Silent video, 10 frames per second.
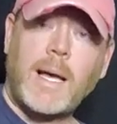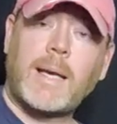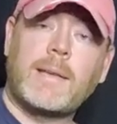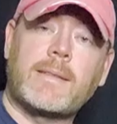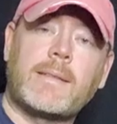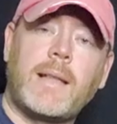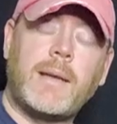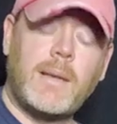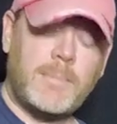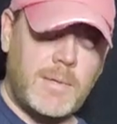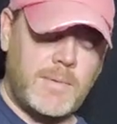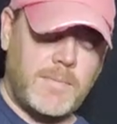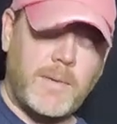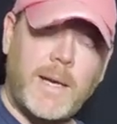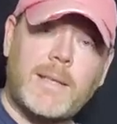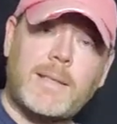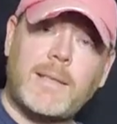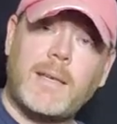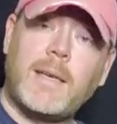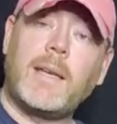I can slide up 2 frets,
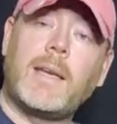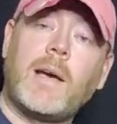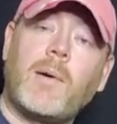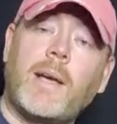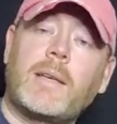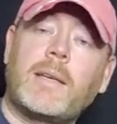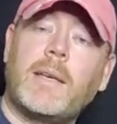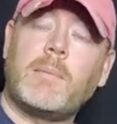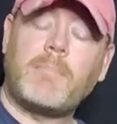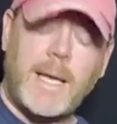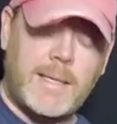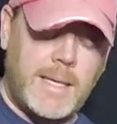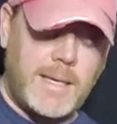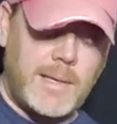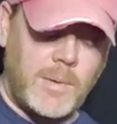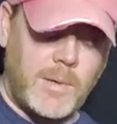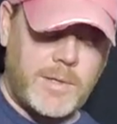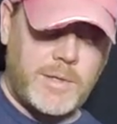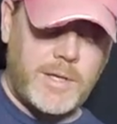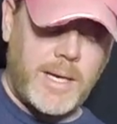and now I can get my D
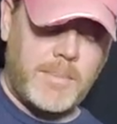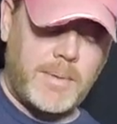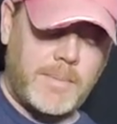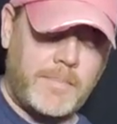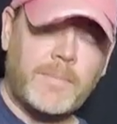chord shape.